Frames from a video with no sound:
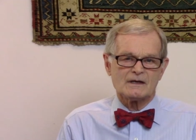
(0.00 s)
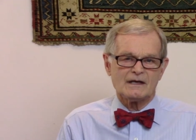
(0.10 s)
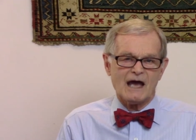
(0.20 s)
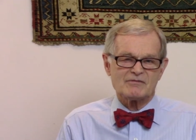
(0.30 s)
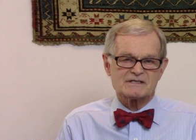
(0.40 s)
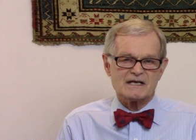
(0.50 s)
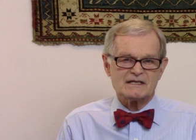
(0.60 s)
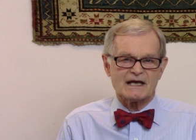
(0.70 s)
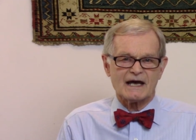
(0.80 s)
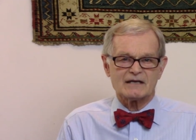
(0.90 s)
Having said
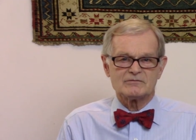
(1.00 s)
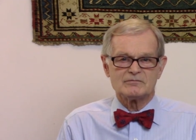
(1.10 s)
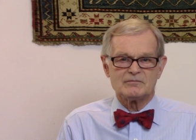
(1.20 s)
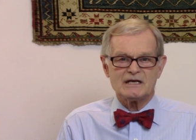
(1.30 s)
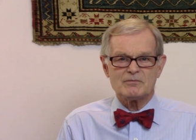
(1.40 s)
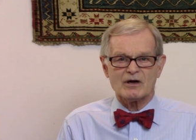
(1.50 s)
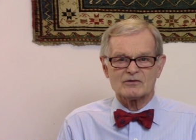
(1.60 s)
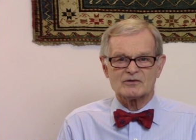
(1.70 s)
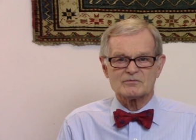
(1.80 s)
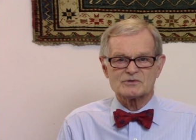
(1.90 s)
that, many
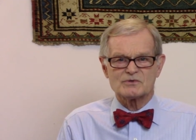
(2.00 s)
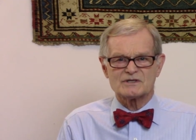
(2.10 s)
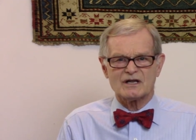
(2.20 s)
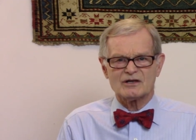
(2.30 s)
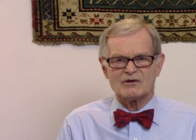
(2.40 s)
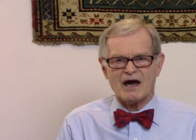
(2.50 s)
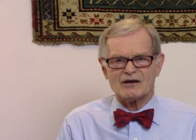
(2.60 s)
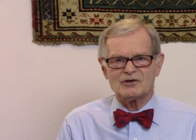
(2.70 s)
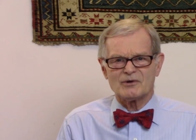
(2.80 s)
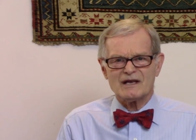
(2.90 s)
Muslims would tell you, I
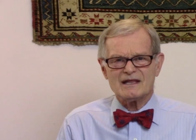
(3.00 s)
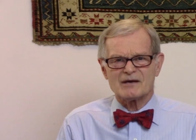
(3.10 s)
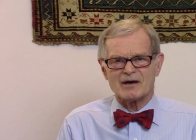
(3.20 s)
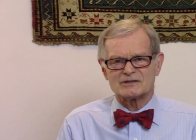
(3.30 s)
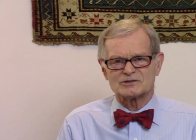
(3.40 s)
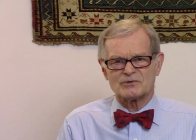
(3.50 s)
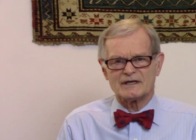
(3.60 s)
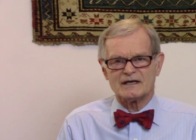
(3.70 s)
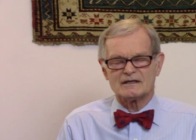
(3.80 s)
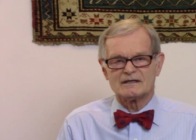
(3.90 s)
don't know anything about
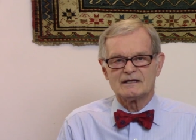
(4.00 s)
Sharia.